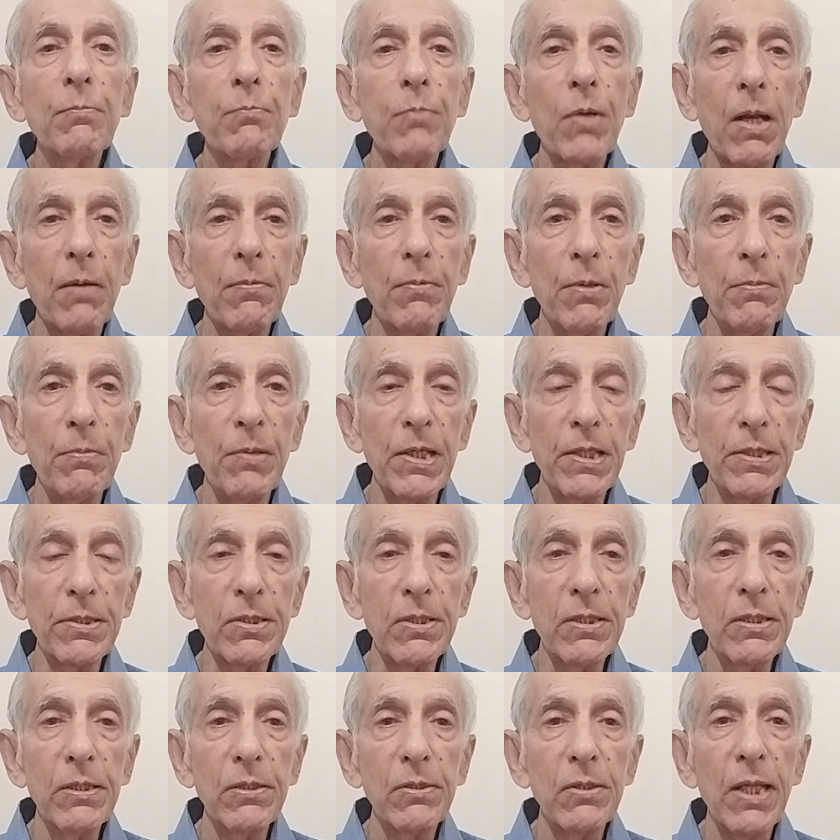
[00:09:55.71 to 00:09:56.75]

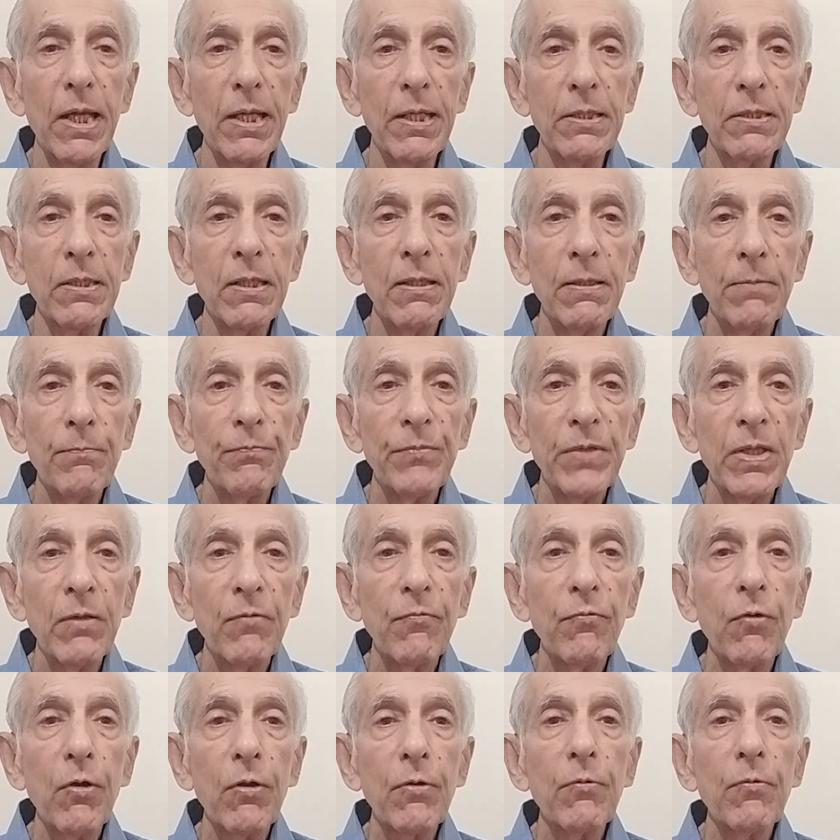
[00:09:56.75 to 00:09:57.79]
probability that
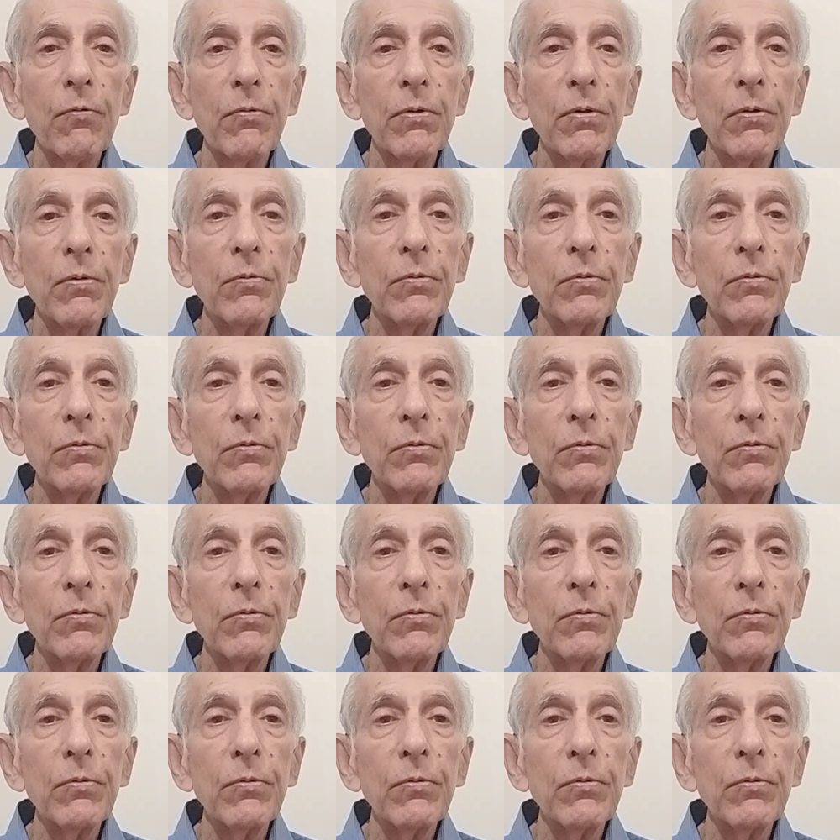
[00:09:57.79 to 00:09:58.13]
for